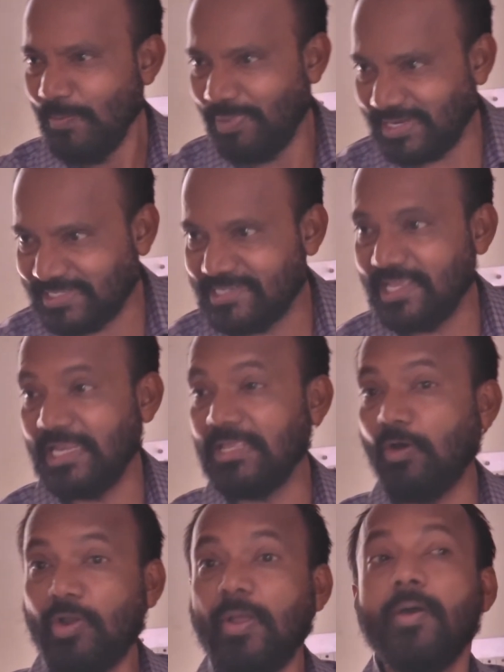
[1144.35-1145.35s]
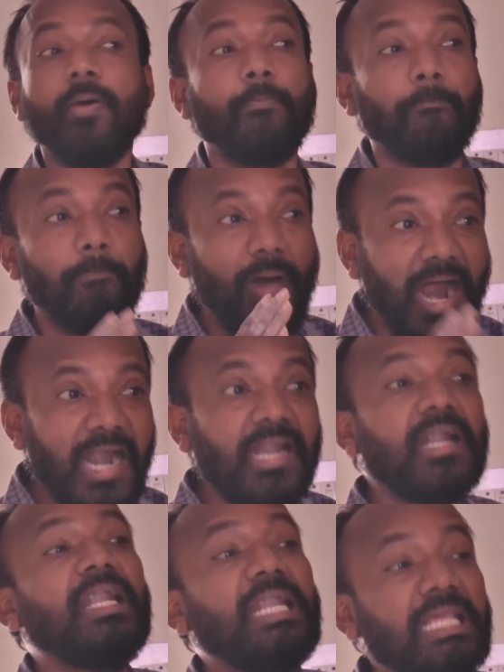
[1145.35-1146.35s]
partially or
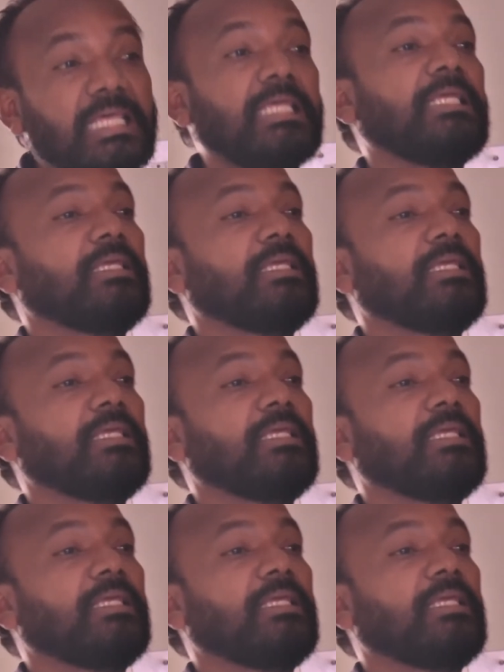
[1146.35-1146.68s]
partly.